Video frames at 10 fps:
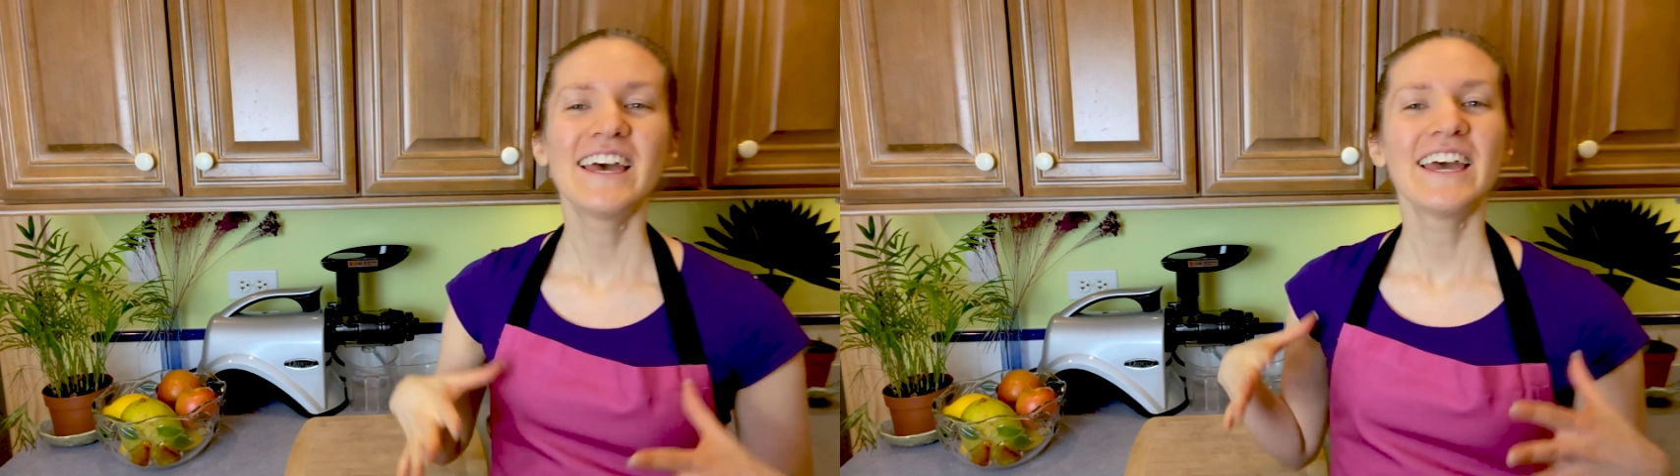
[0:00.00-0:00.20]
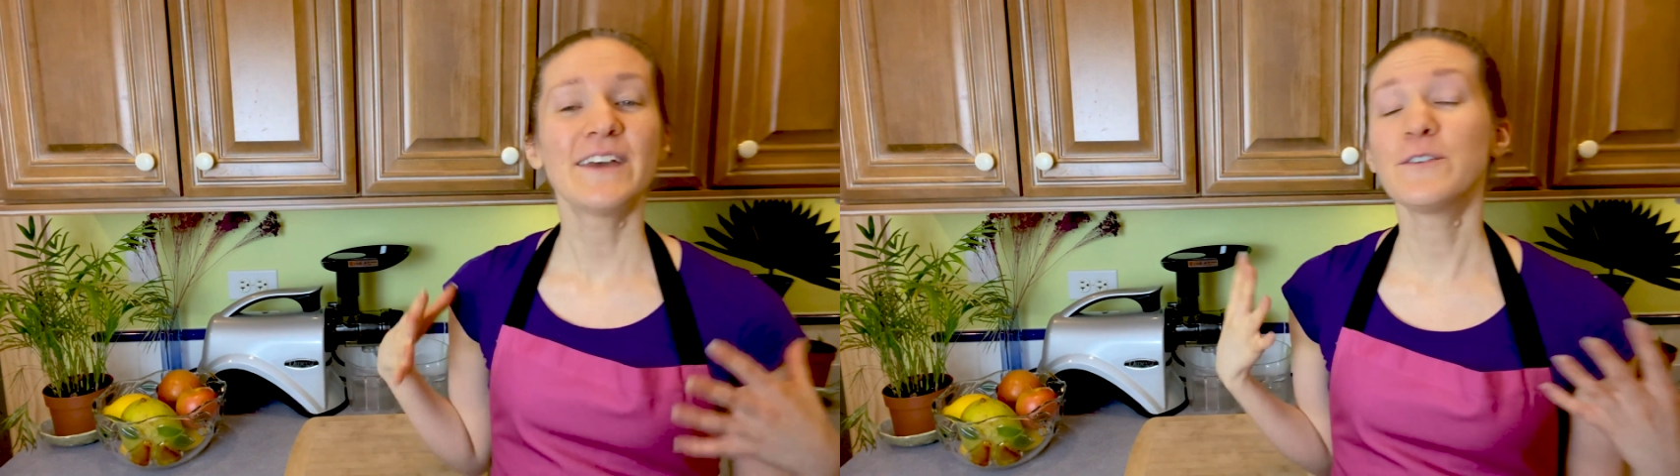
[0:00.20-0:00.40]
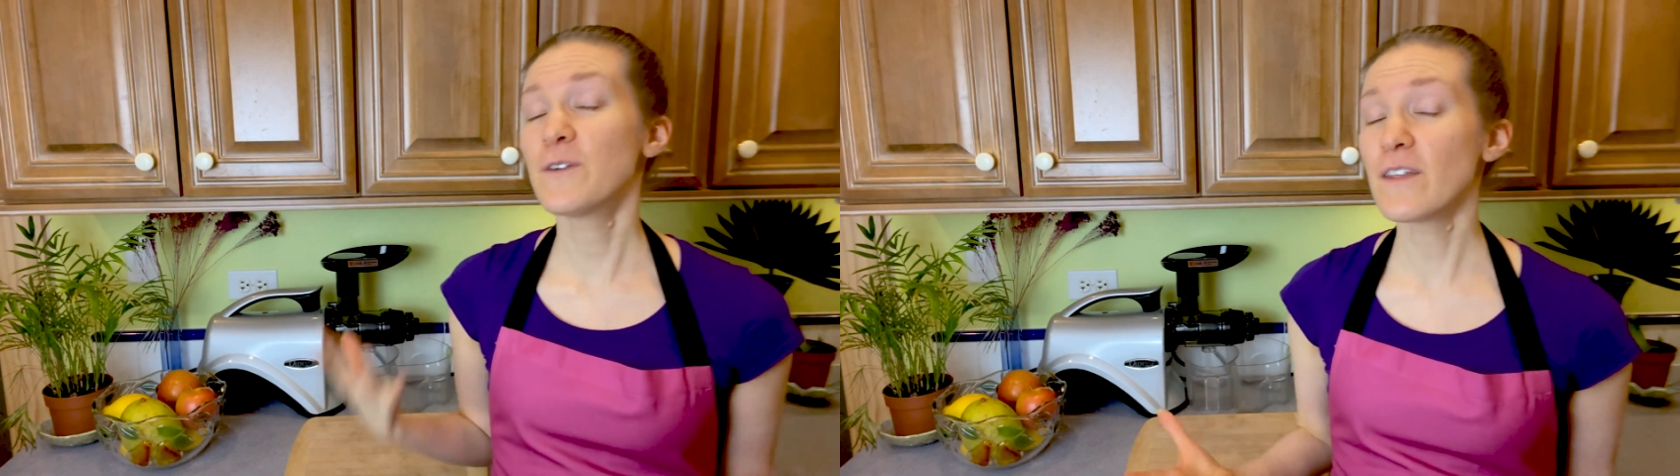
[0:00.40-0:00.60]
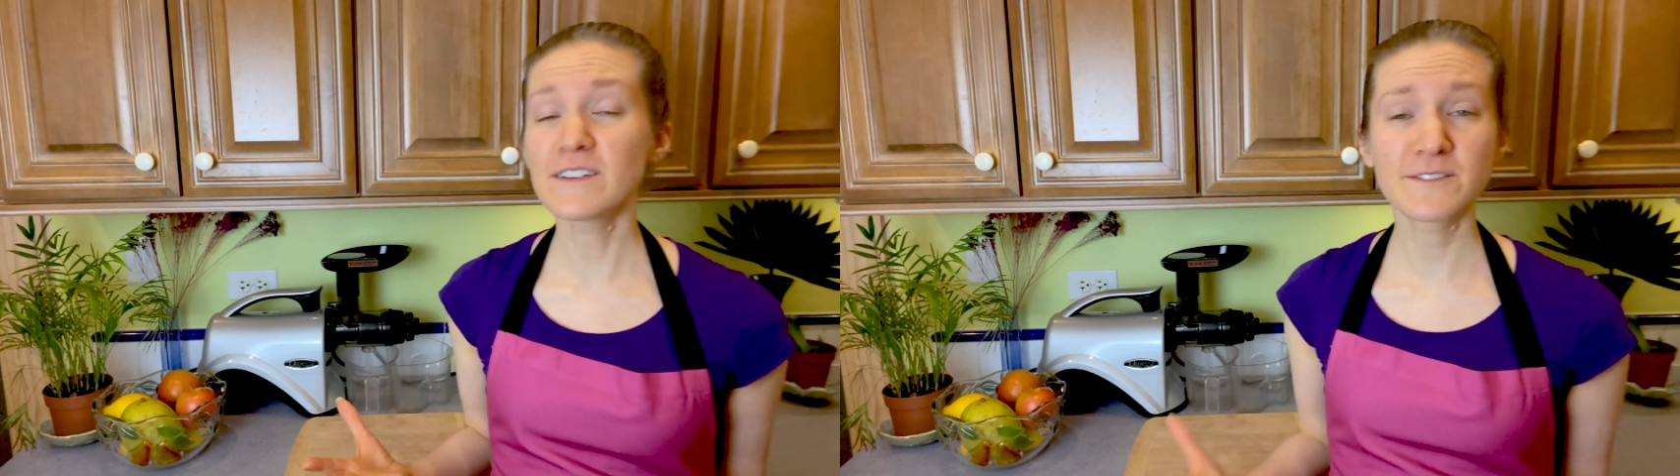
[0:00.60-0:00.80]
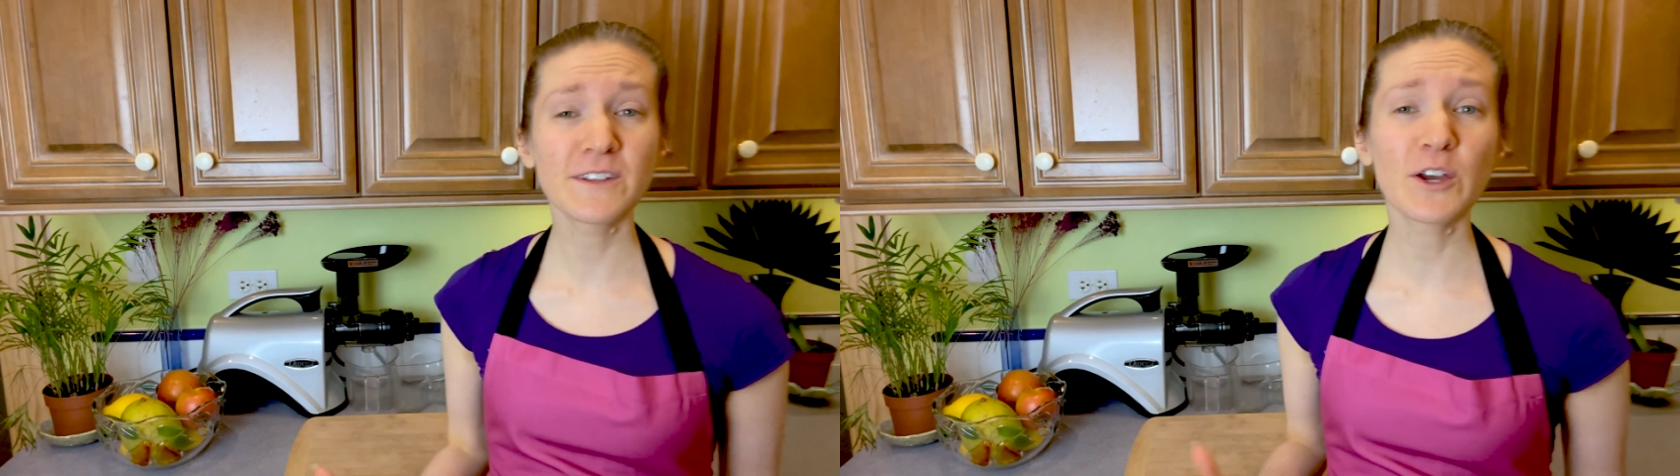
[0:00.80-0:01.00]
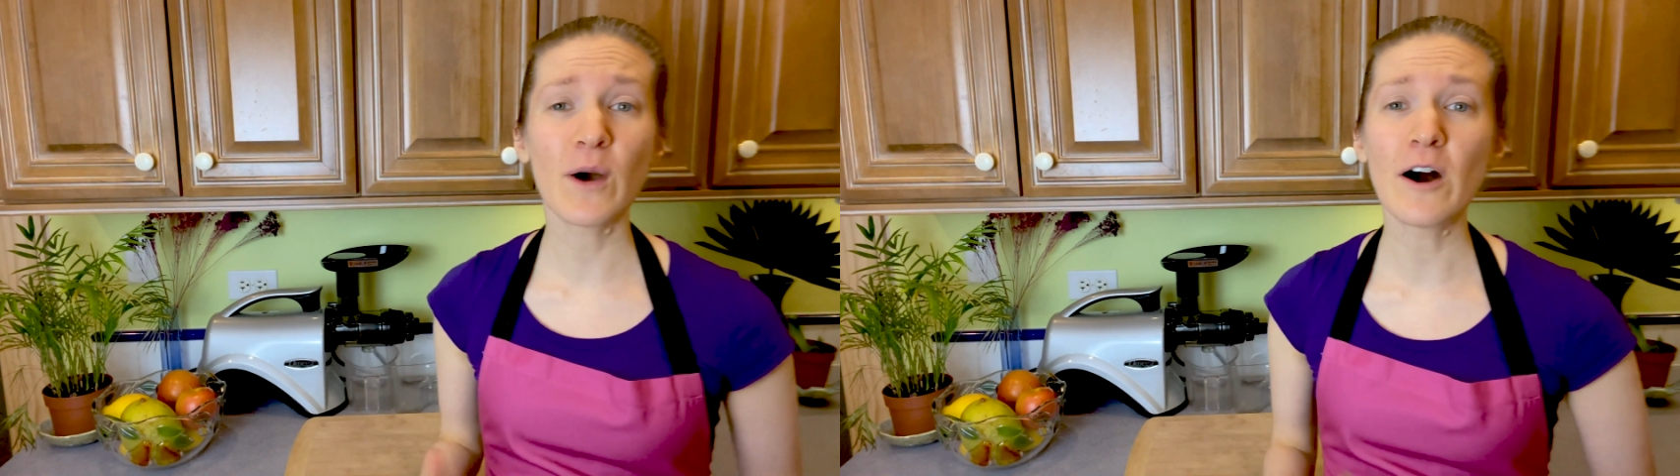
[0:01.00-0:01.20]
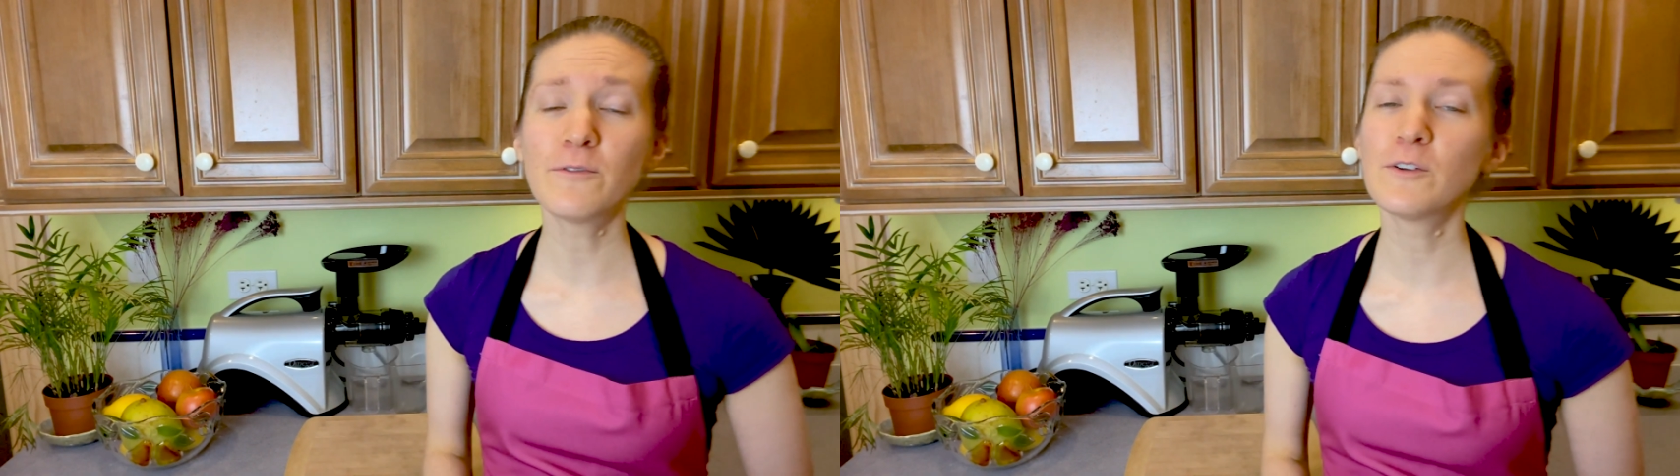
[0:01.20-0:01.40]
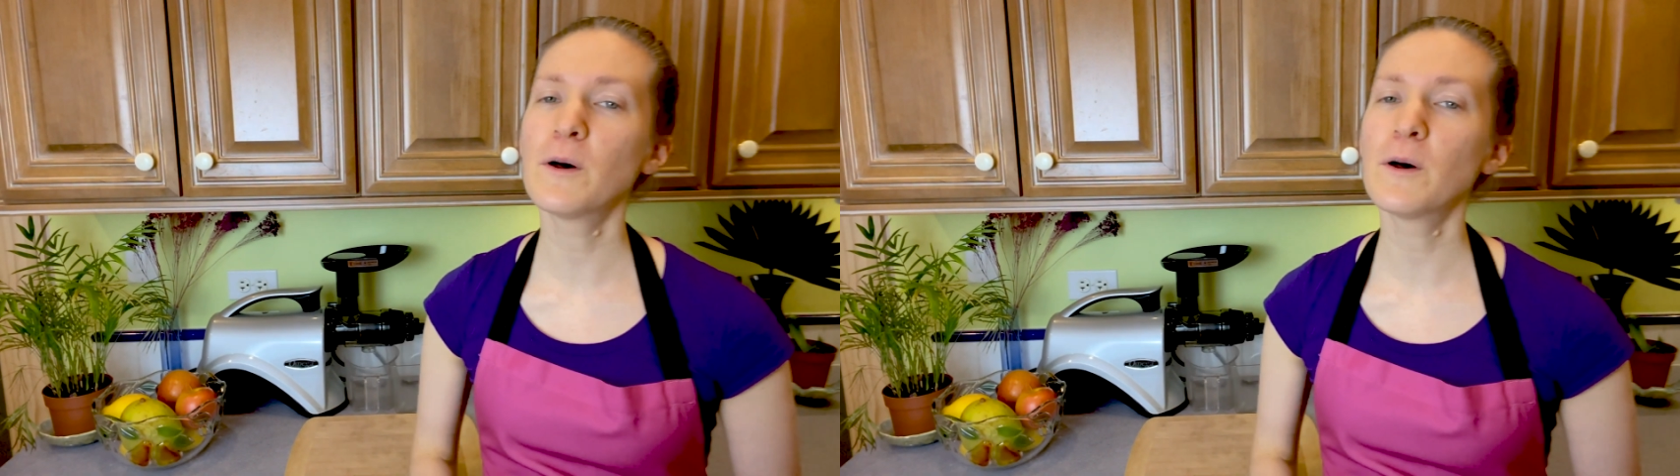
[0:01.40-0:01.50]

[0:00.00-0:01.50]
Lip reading: If you found this video helpful,